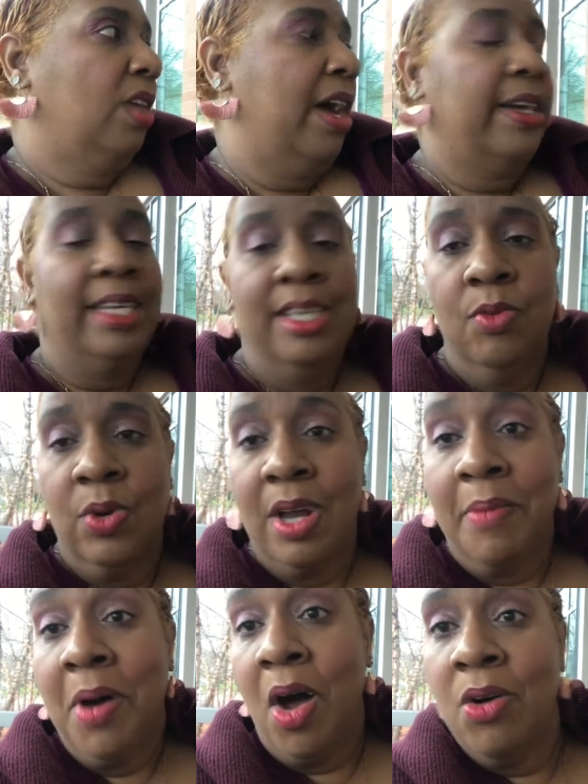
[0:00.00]
I eat when
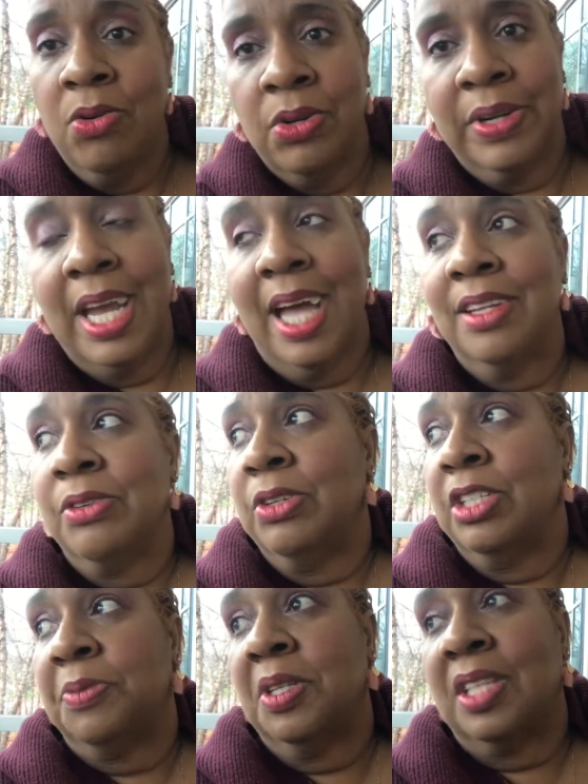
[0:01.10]
I'm hungry. I knew you're
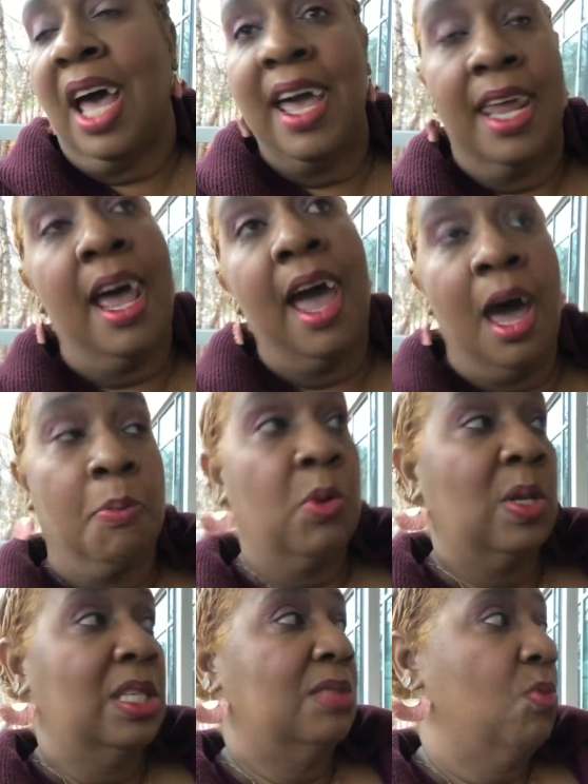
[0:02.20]
supposed to. I had an apple
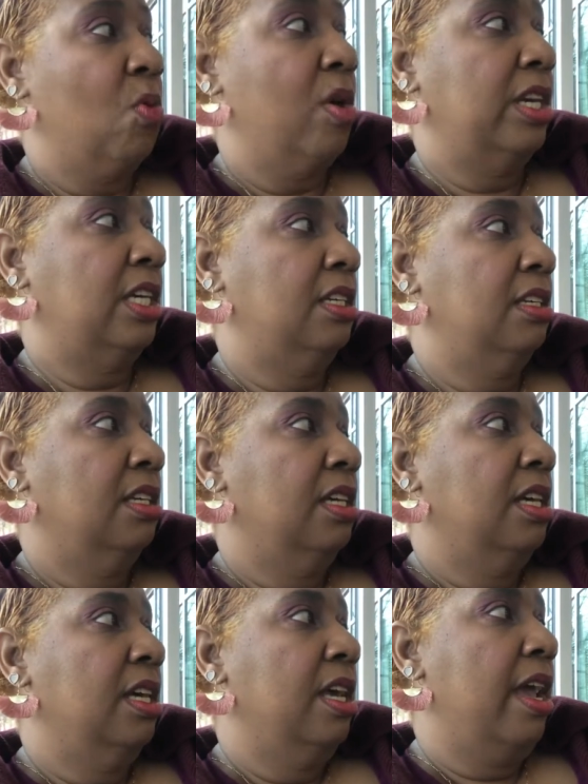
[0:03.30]
this morning.
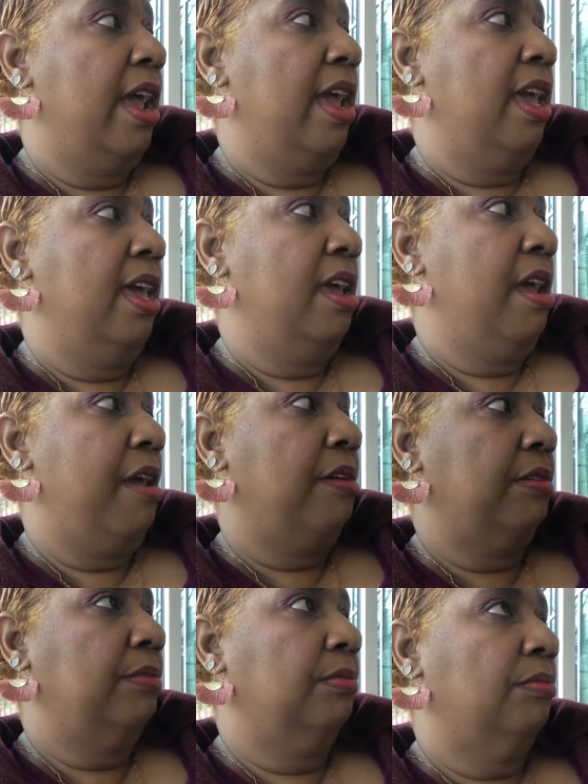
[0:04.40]

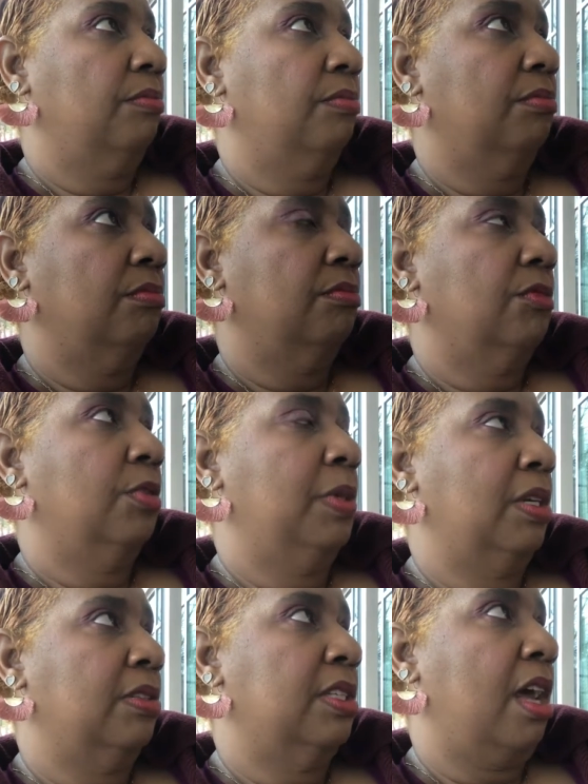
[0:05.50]
And what
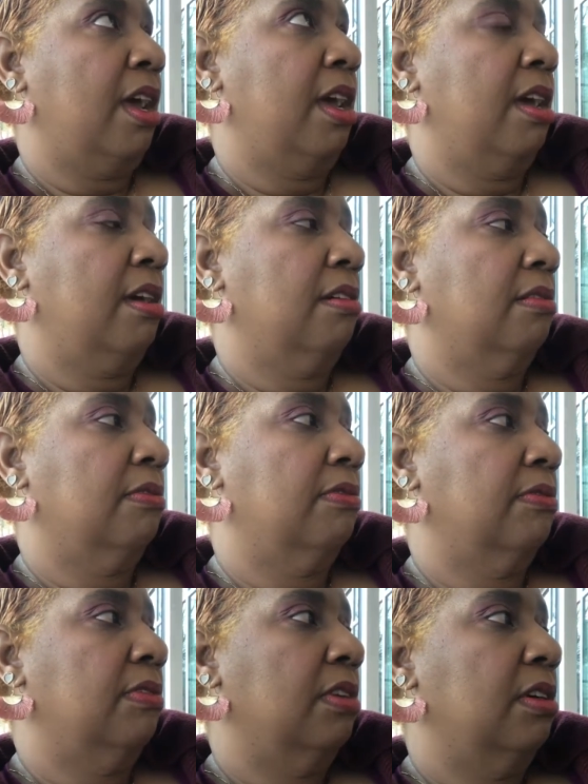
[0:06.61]
else did I have?
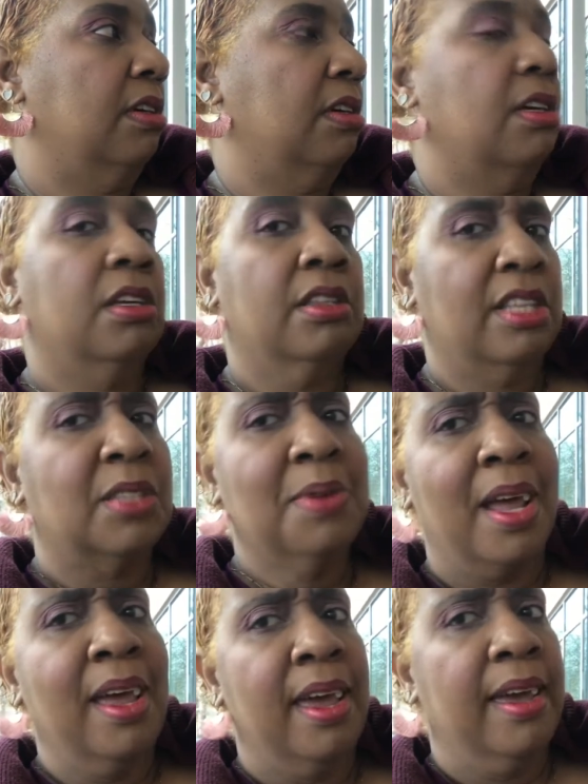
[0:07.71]
That's what
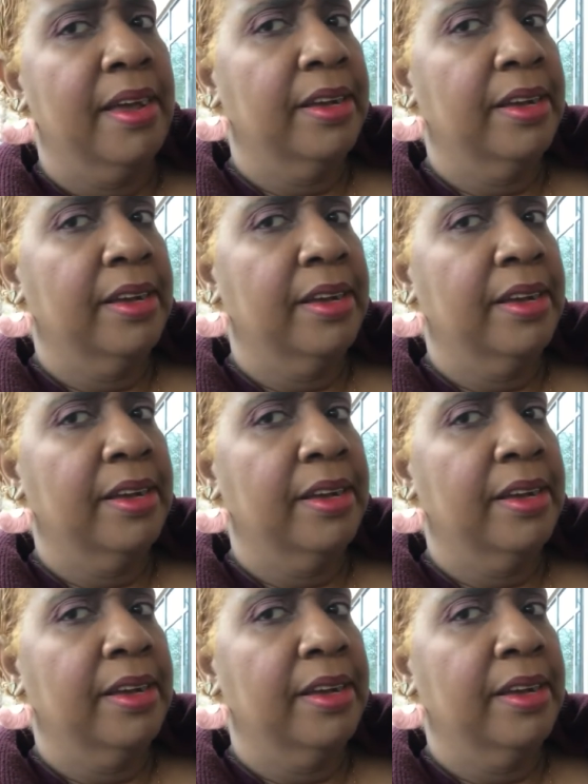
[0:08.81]
I had.